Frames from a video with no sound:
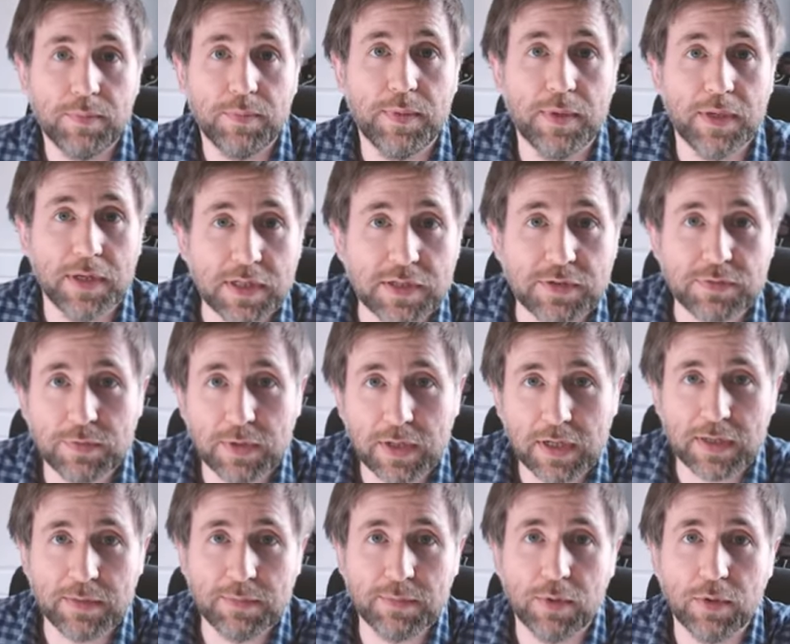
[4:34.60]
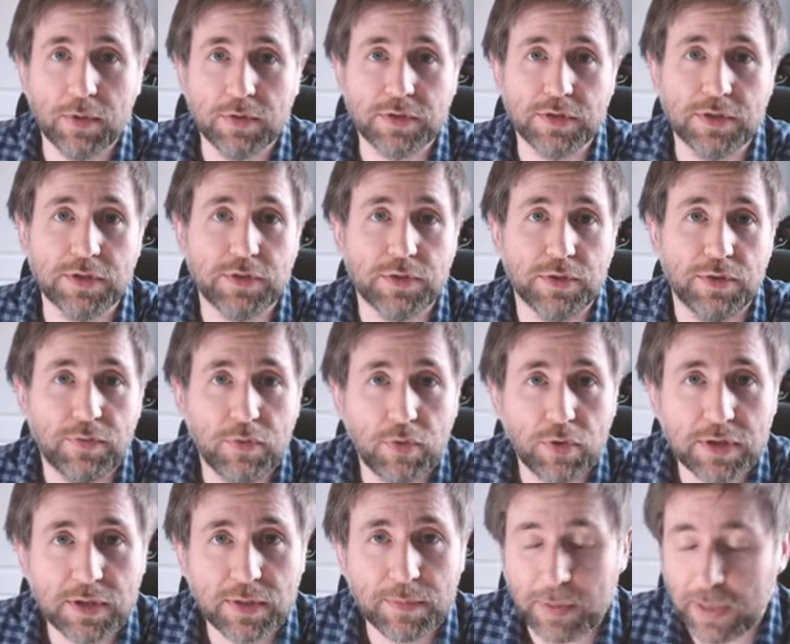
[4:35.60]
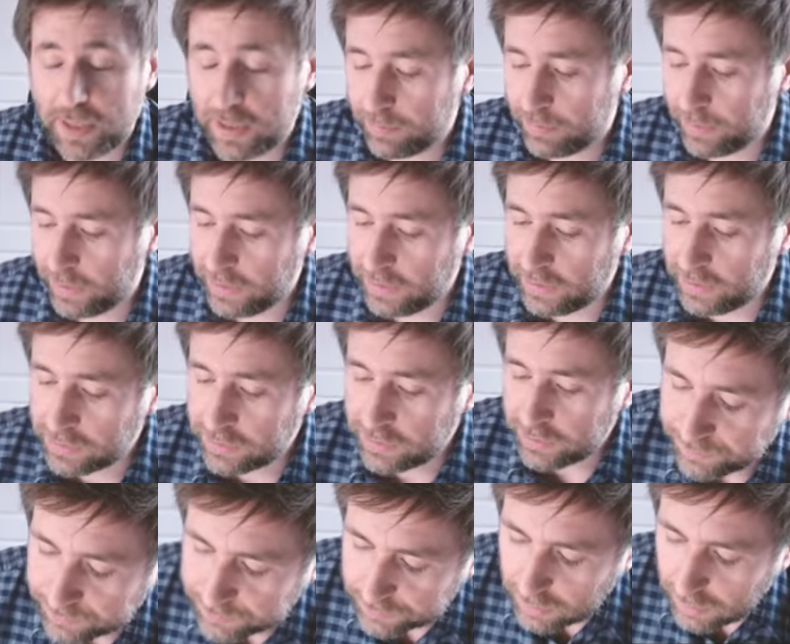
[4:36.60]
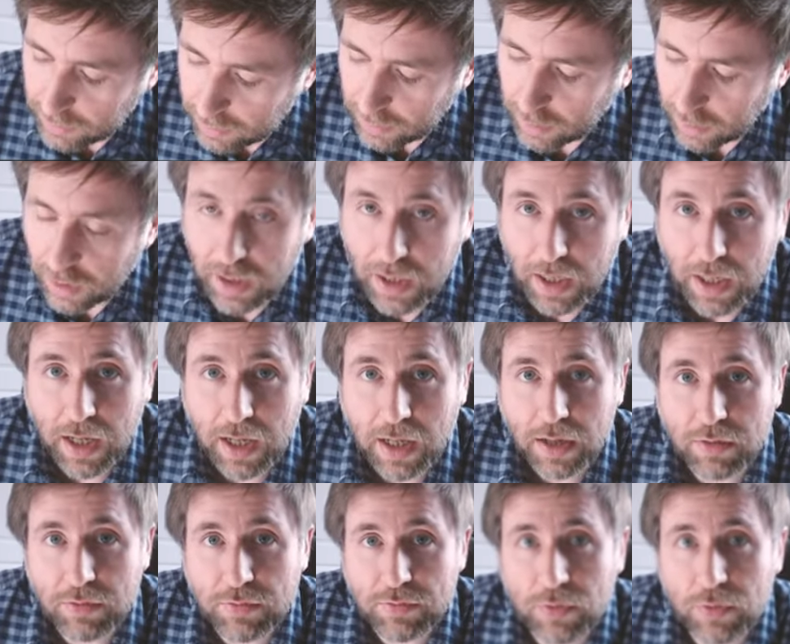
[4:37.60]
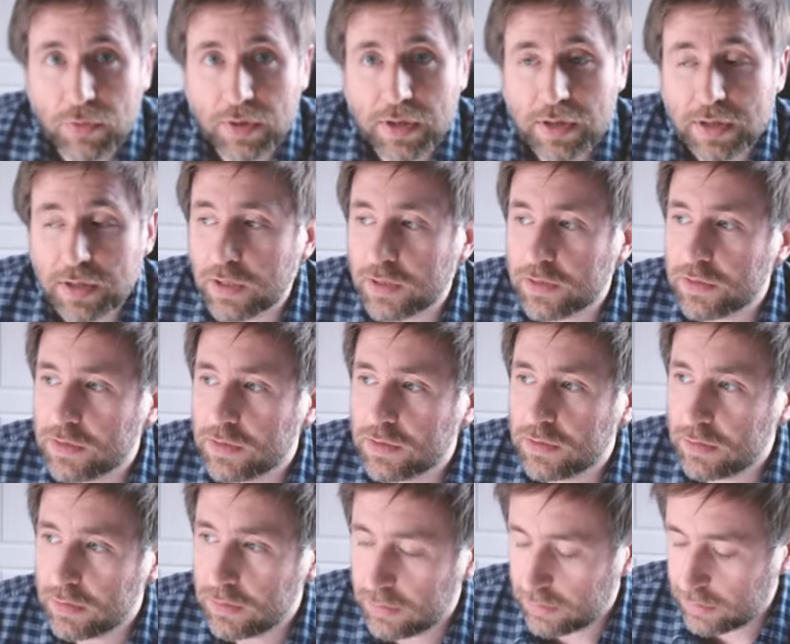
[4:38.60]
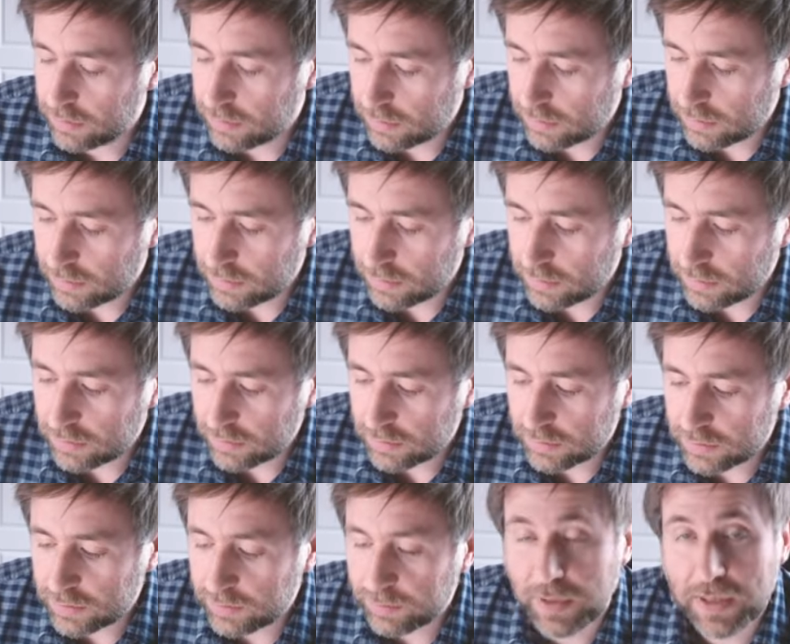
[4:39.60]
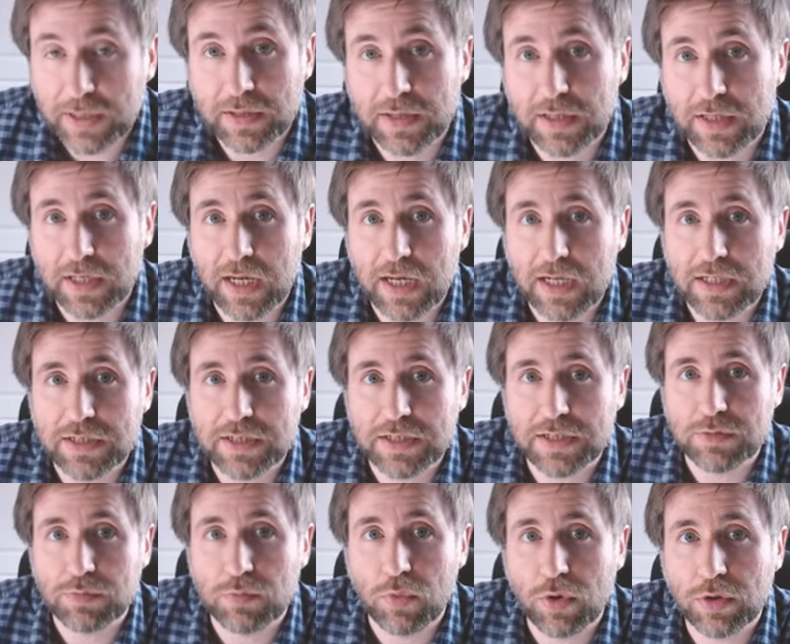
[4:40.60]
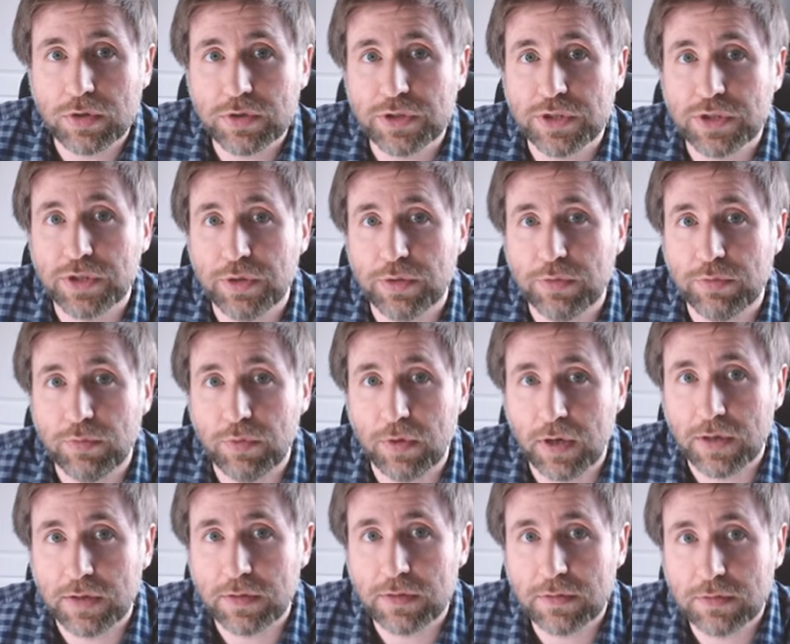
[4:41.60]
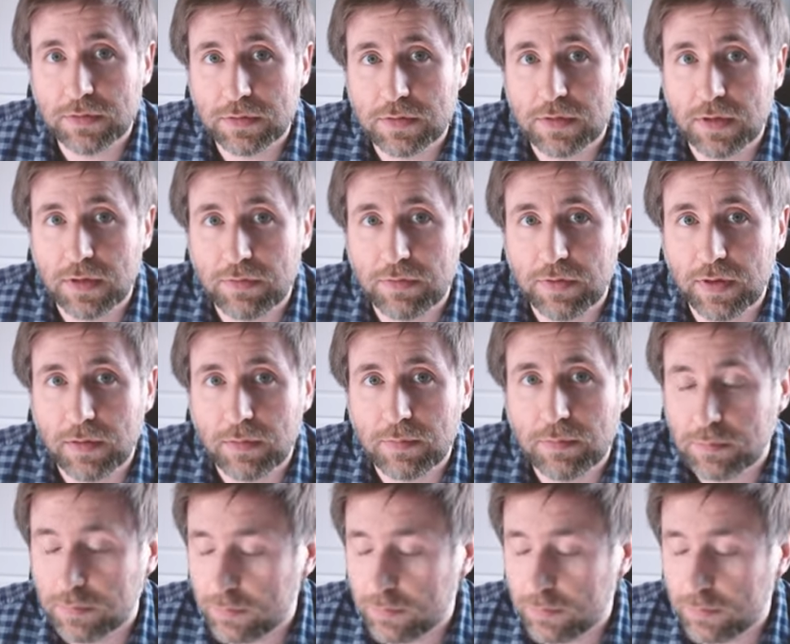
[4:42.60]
But it is really important to avoid the blank page and avoid us spending ages watching you write stuff out.